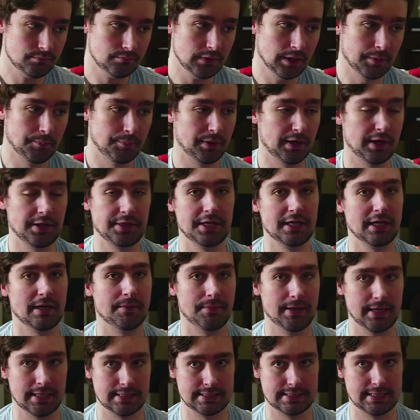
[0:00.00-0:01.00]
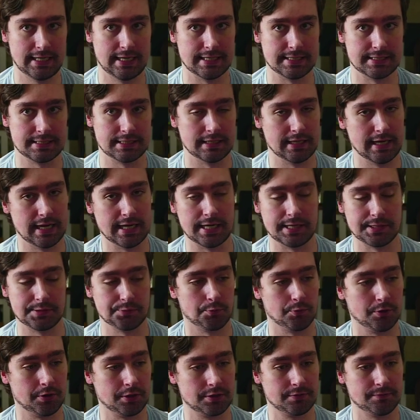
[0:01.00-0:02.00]
but I think it makes sense and, and it's
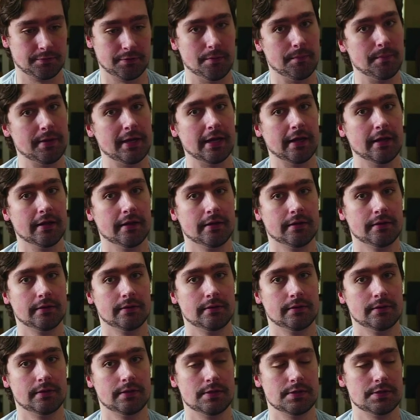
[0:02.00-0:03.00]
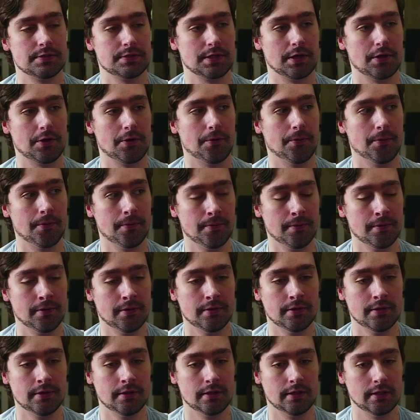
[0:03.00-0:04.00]
worked for me. So
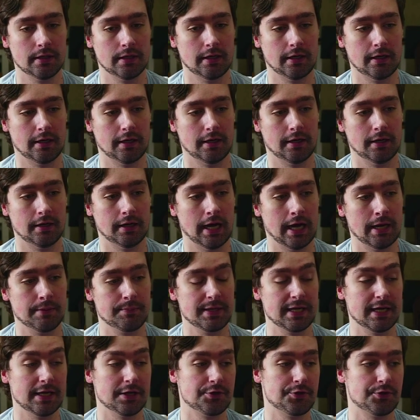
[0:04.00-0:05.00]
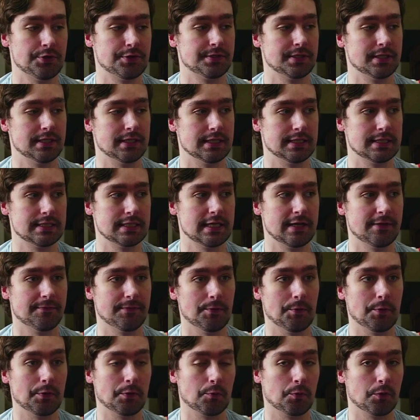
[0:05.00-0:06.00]
uh, I'd be interested to see if it
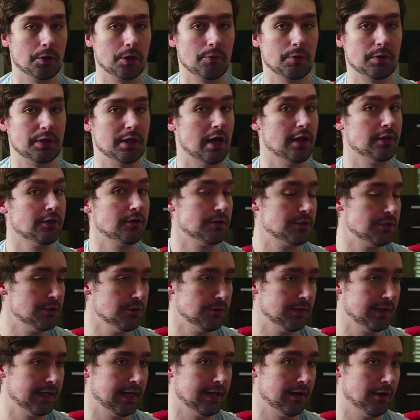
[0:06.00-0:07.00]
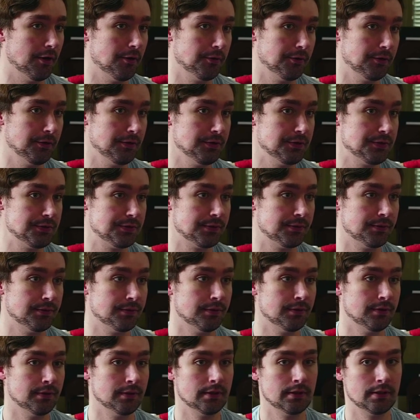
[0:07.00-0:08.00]
would work with other toucan owners,
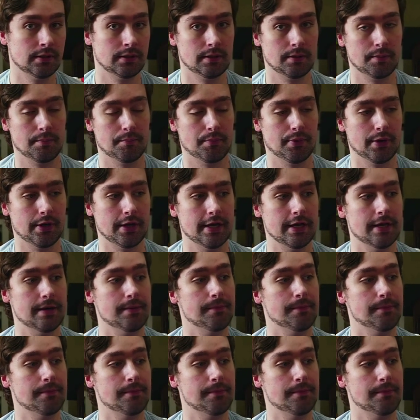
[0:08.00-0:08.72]
but